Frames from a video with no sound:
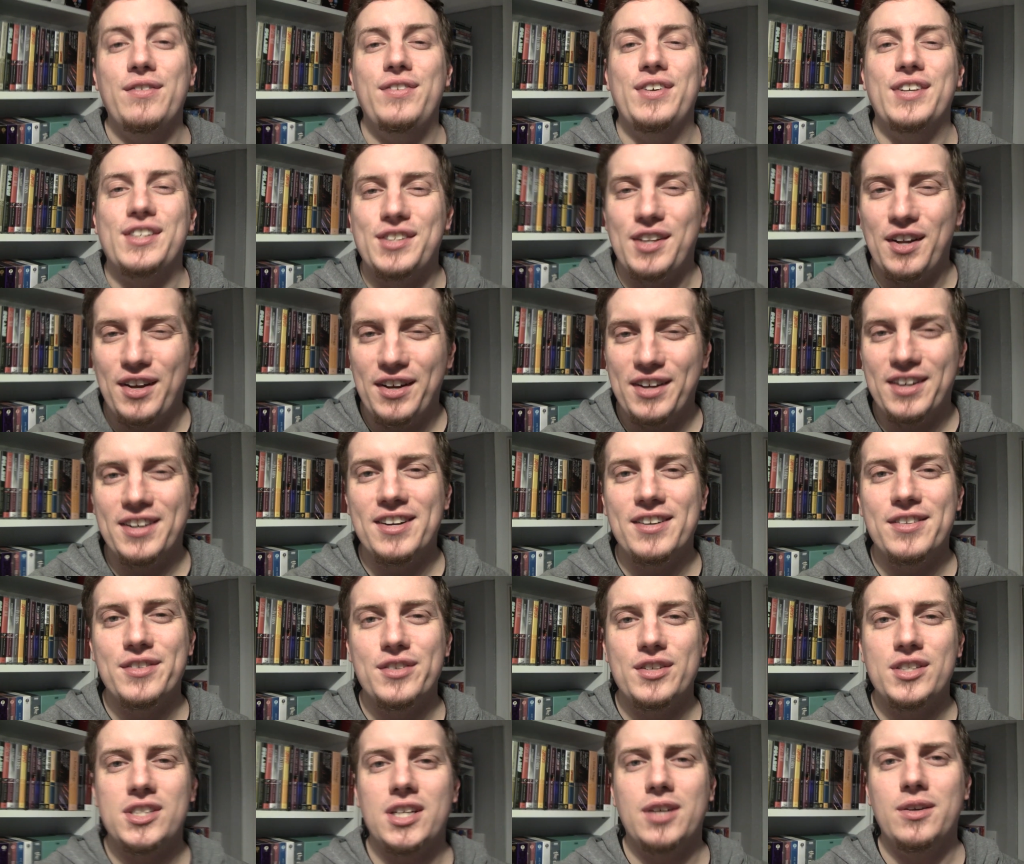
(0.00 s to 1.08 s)
for starting
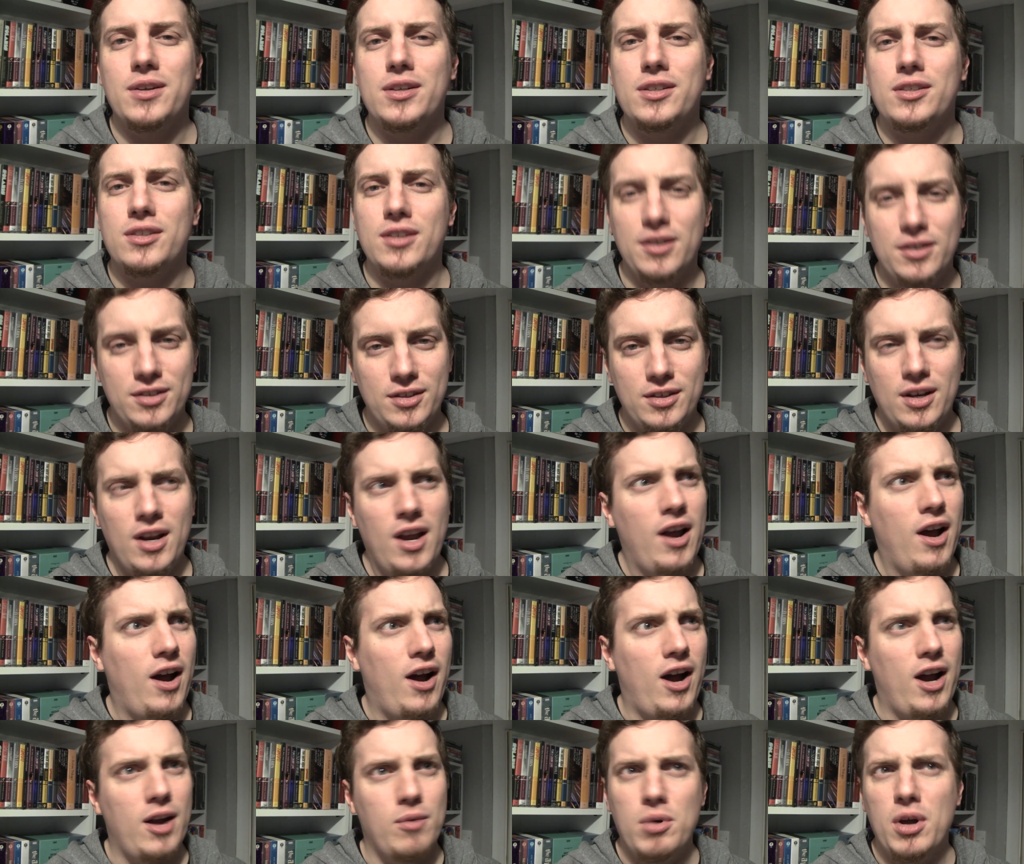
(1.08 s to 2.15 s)
another series that
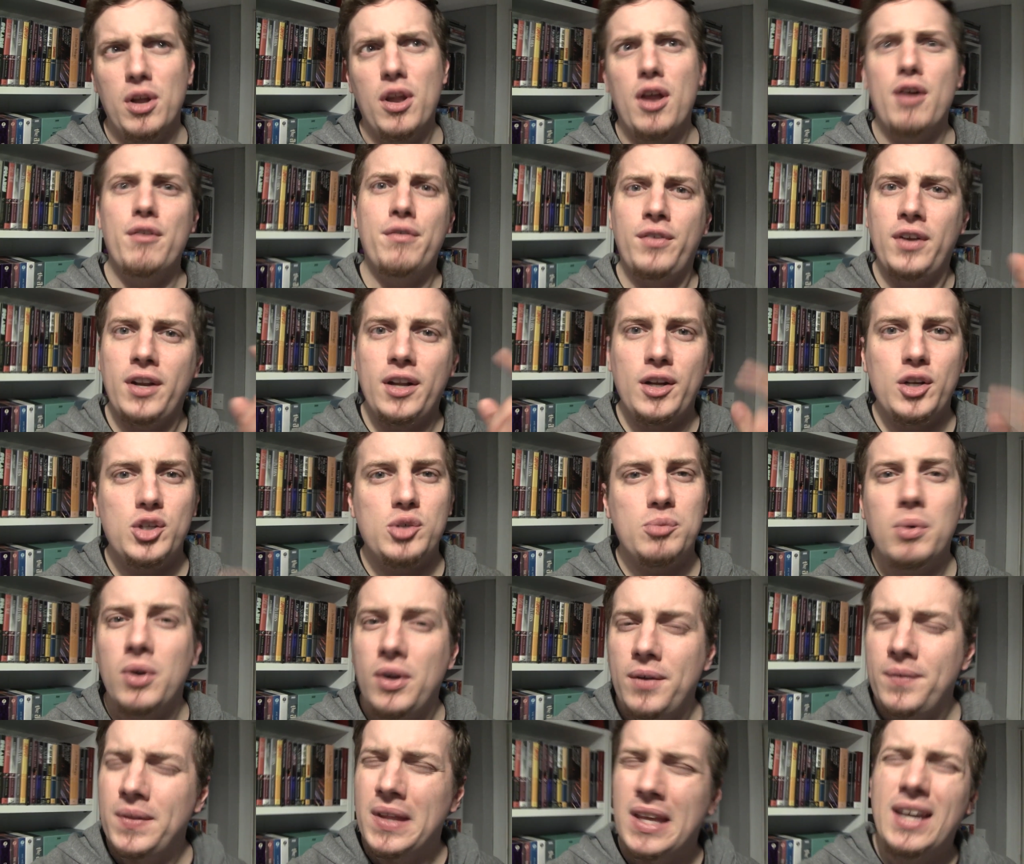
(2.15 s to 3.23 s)
I will not finish
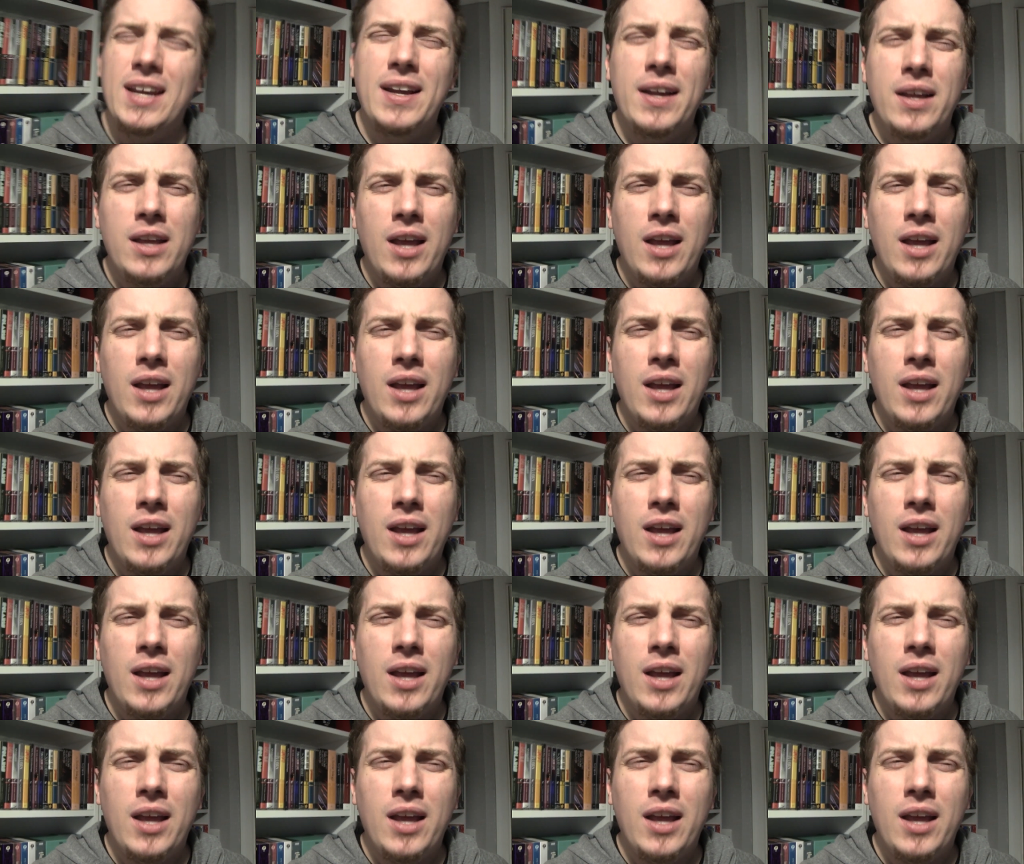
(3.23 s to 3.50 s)
but